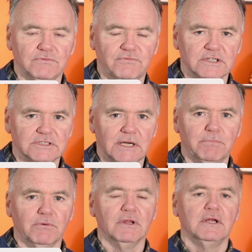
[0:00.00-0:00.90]
For
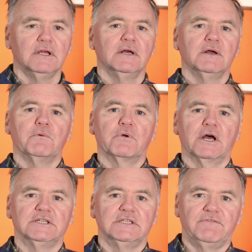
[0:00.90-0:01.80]
example, we're
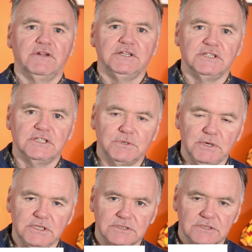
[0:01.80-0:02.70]
asked to differentiate it
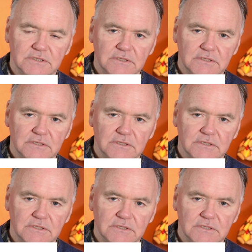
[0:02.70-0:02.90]
twice,